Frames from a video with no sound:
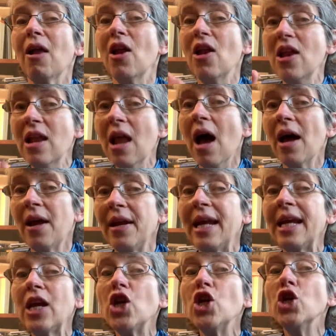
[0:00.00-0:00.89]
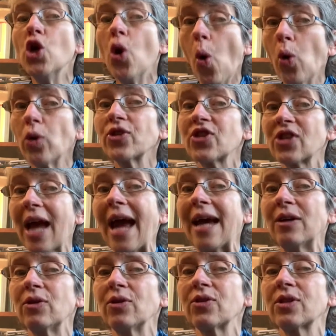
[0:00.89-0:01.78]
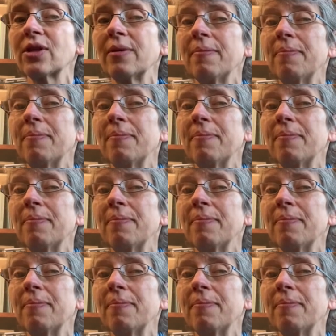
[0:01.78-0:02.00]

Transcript: learning your scales.